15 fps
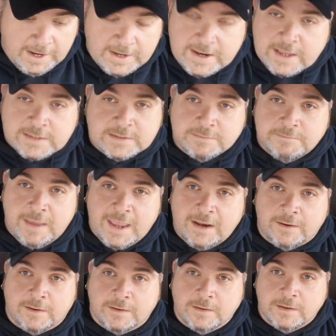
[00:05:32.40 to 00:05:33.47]
It doesn't
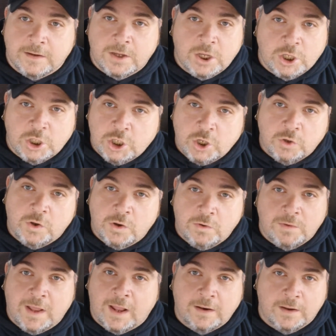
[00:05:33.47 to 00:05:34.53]
matter. You
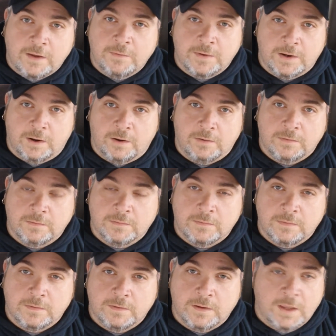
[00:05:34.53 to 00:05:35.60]
do not know it all.
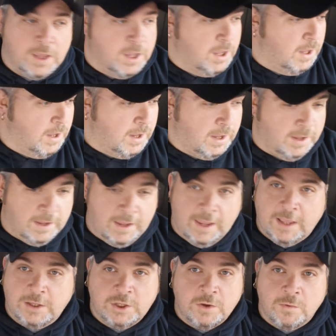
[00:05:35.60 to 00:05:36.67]

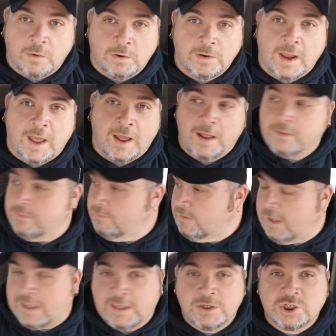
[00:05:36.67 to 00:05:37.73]
And you are not
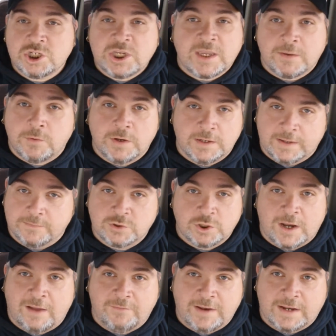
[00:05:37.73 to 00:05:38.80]
king shit when it comes to
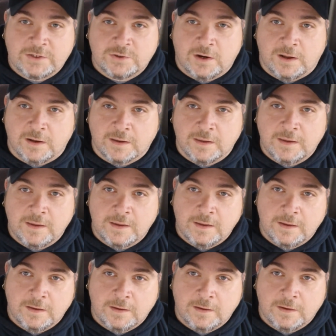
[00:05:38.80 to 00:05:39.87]
driving that truck.
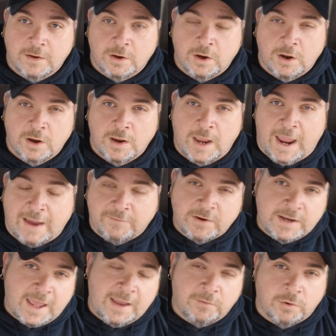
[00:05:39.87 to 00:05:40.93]

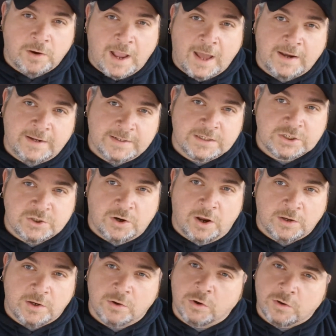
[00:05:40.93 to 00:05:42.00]
Every day we're out in this
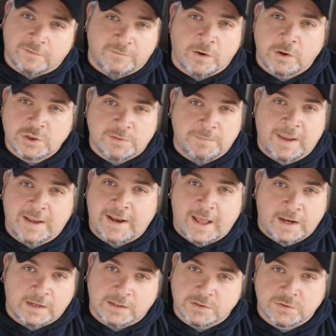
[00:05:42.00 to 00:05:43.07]
truck, you're on the verge of being
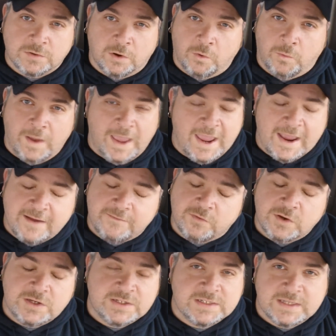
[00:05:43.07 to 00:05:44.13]
out of control.
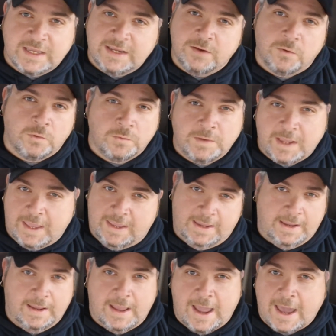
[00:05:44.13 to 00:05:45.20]
Every single day.
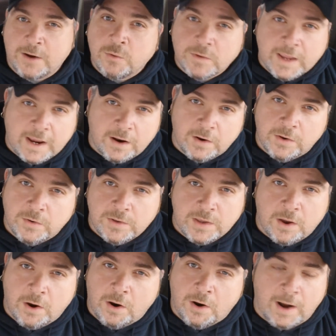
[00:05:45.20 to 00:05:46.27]
I don't care who
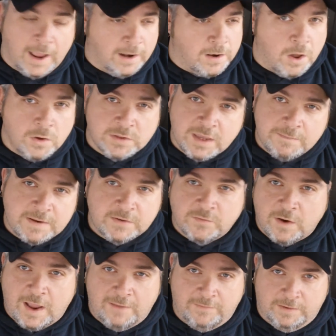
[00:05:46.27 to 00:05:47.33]
you are, how long you've been
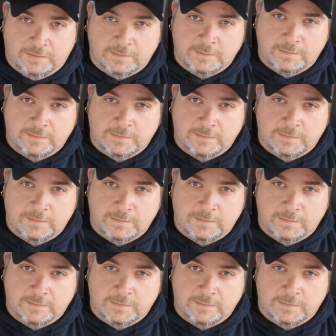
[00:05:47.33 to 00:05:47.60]
driving.